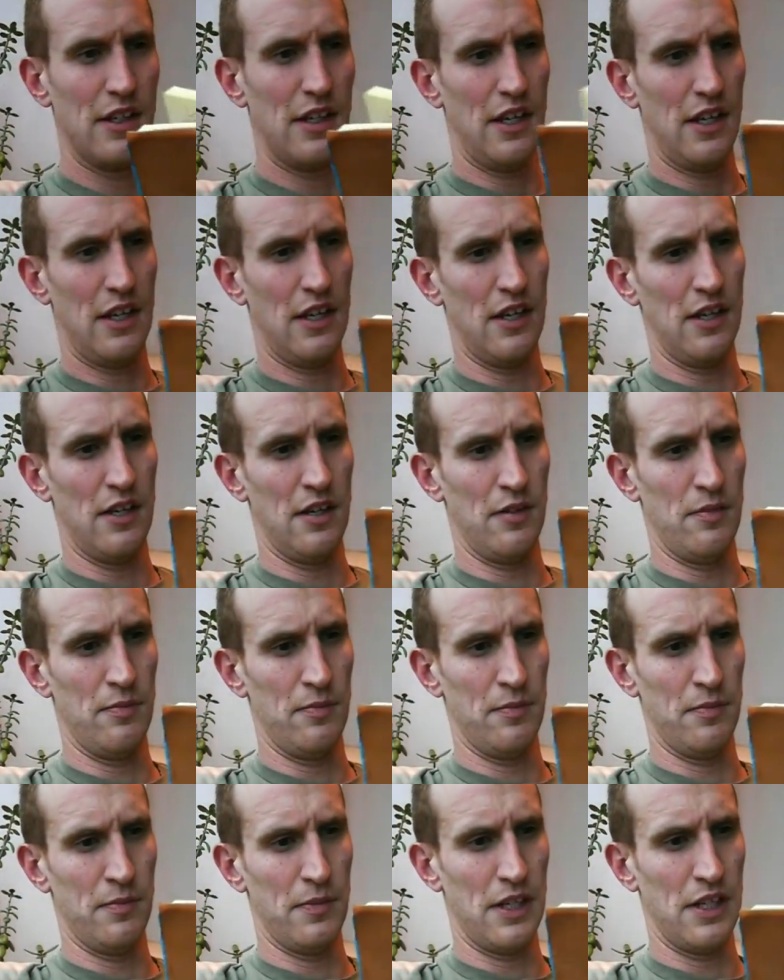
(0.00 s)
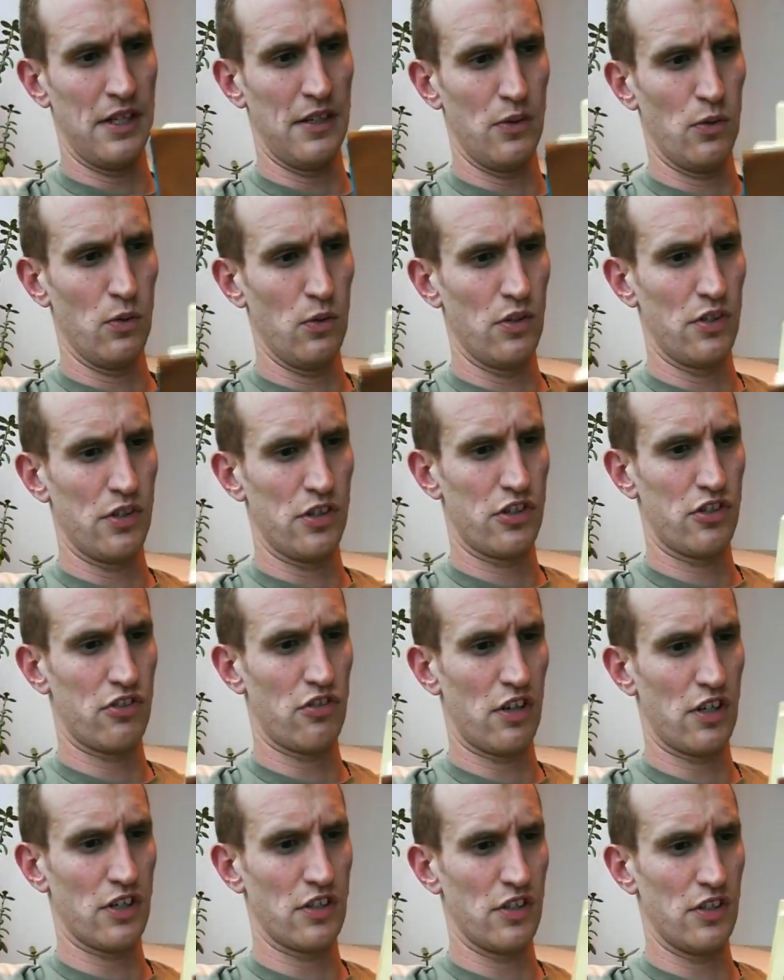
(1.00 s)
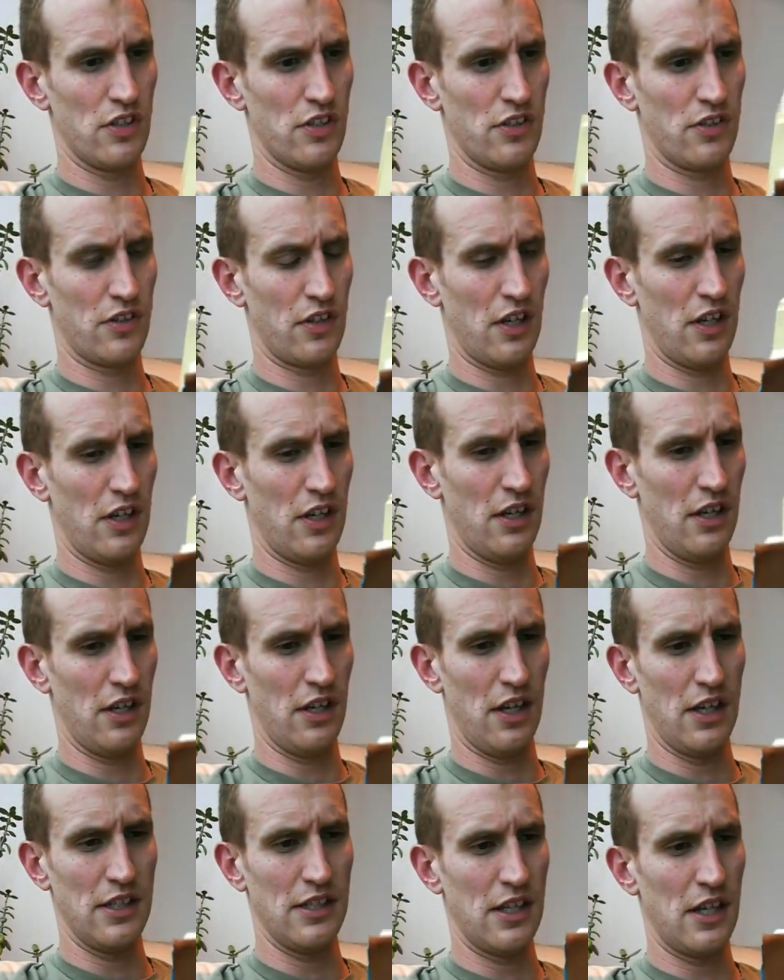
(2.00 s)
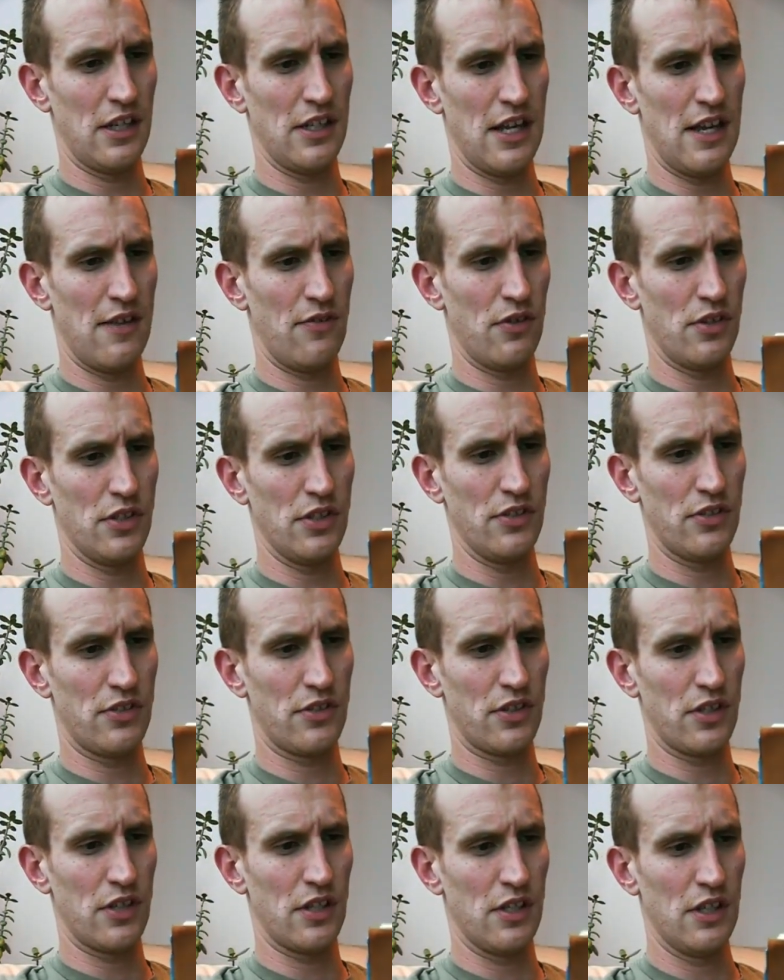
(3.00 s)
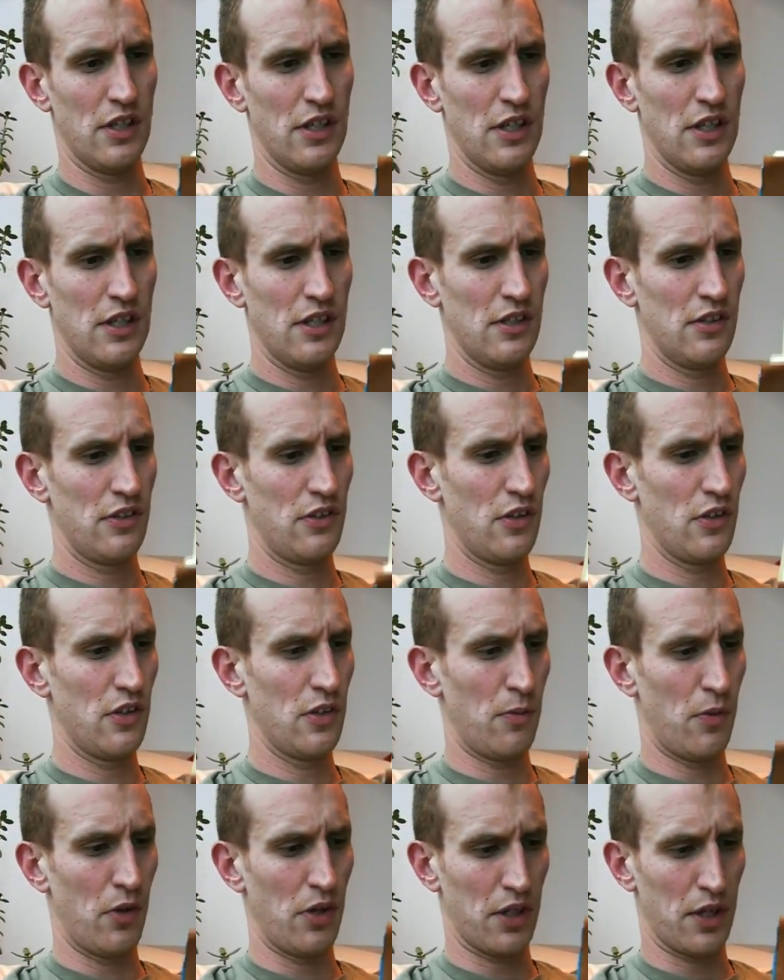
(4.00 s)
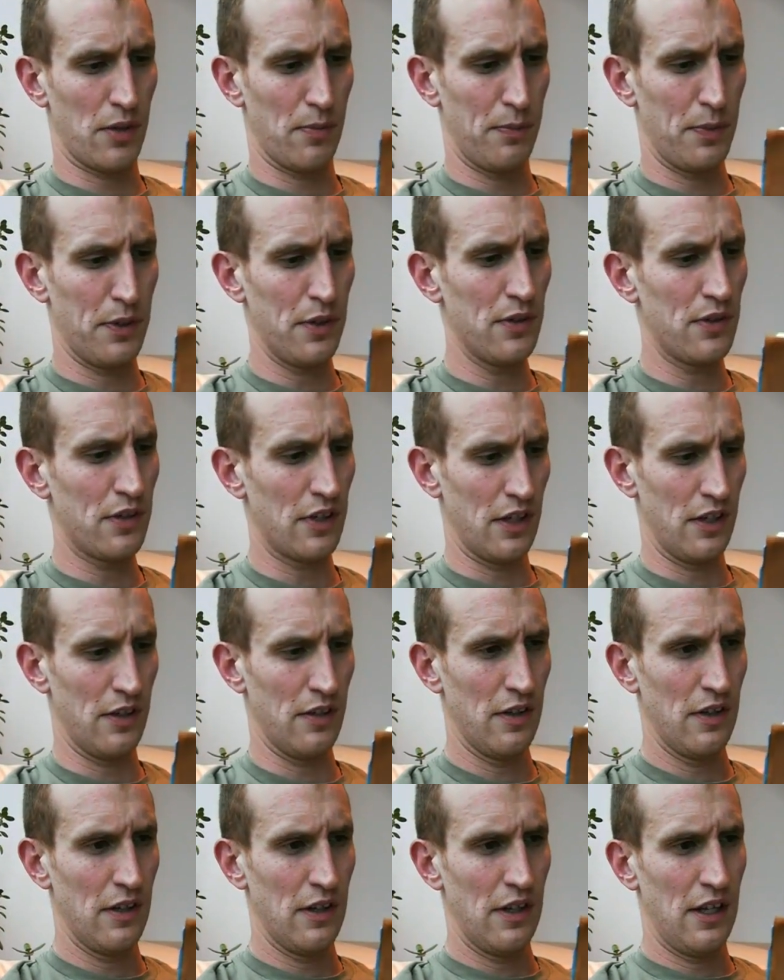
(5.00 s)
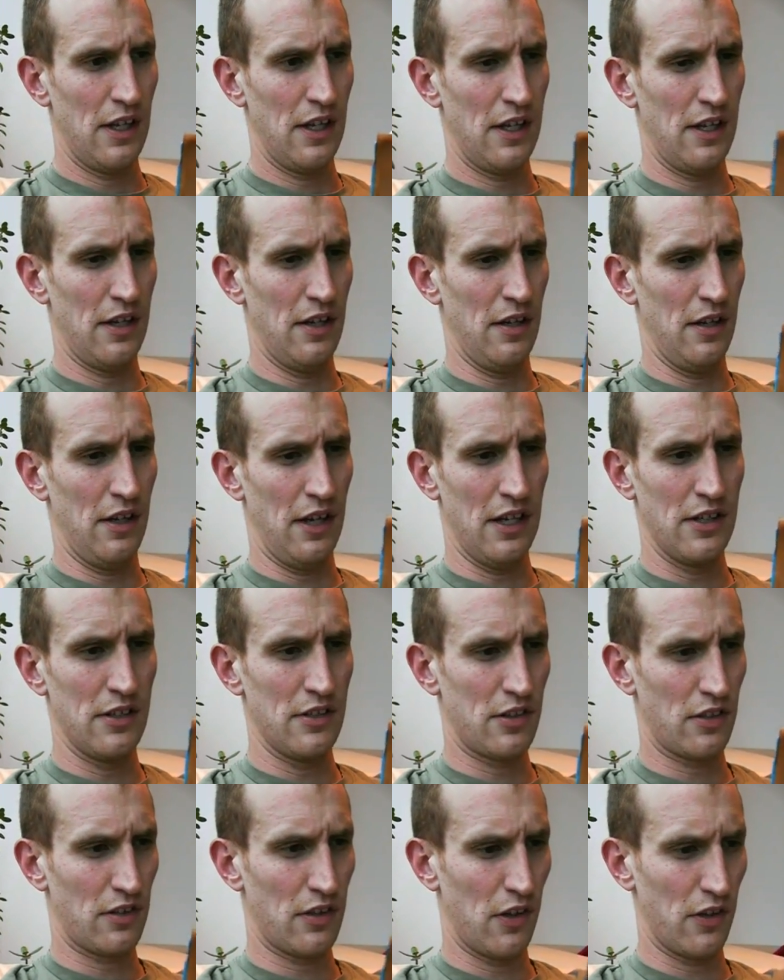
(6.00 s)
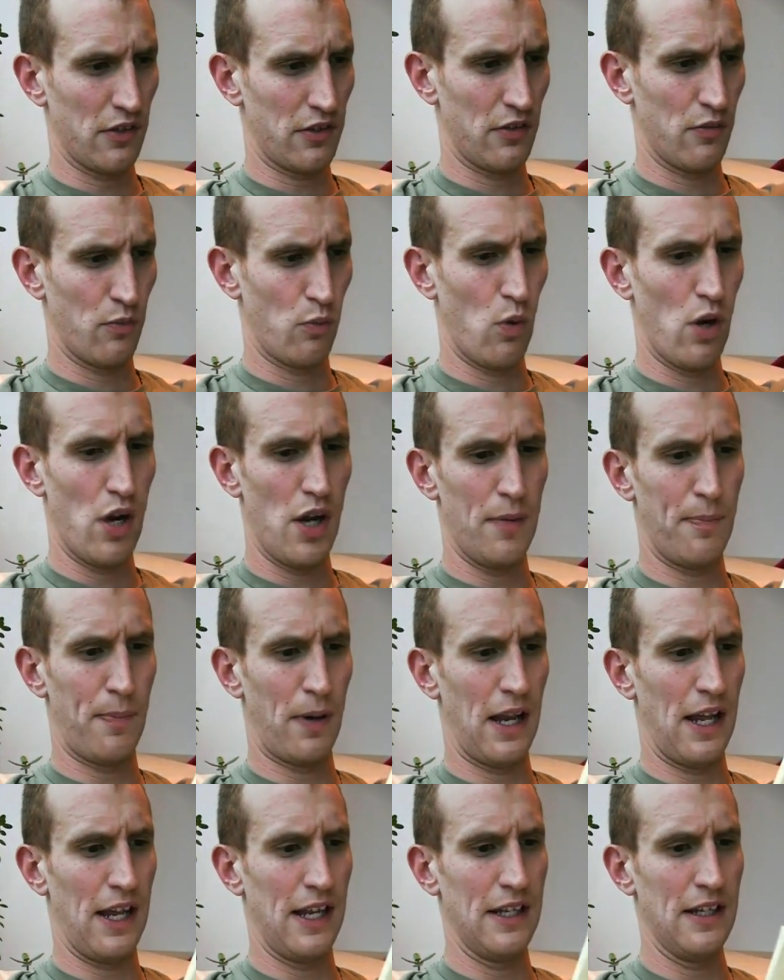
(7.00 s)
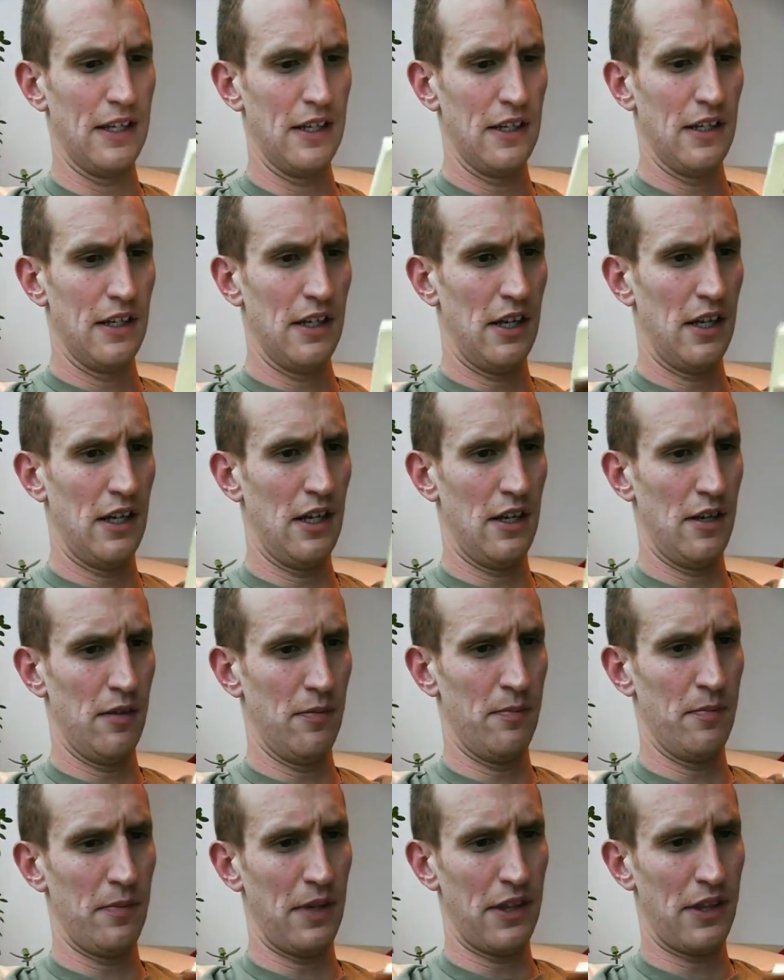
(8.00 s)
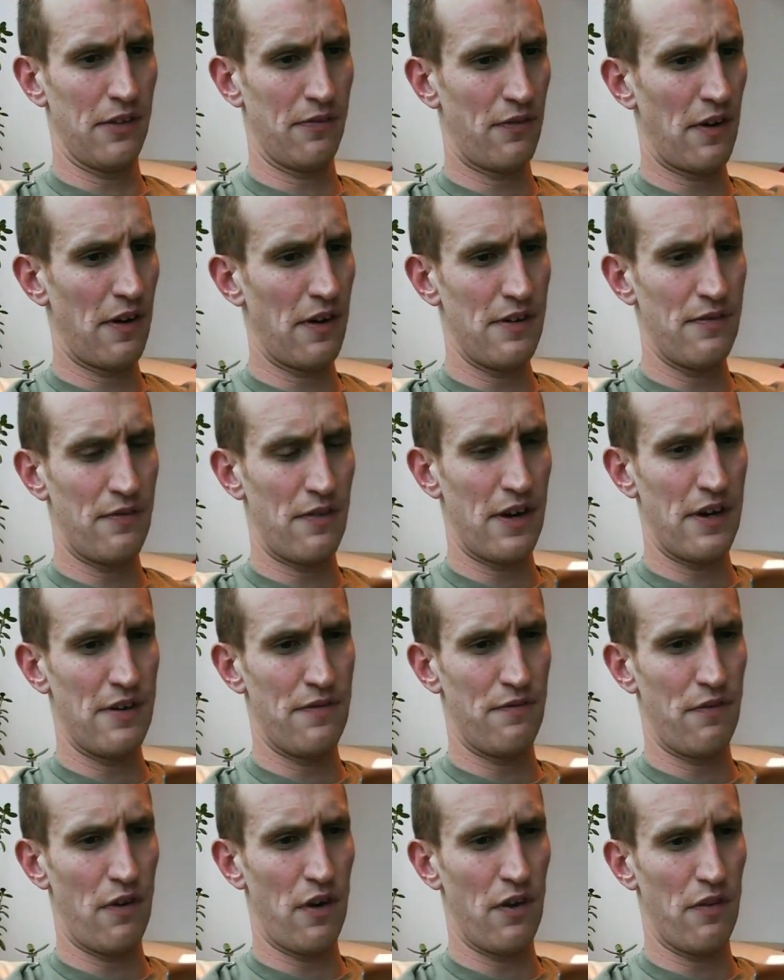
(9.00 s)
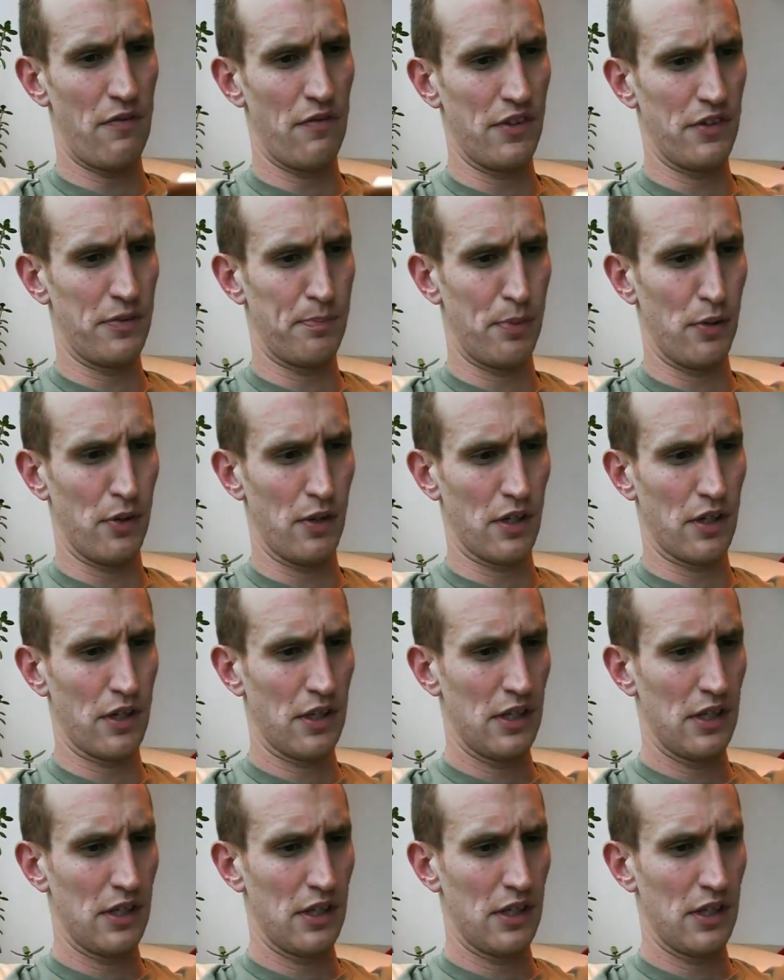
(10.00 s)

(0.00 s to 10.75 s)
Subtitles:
and all the structures. I never used to do them on a computer, and just lots of wordplay. At the very front of this book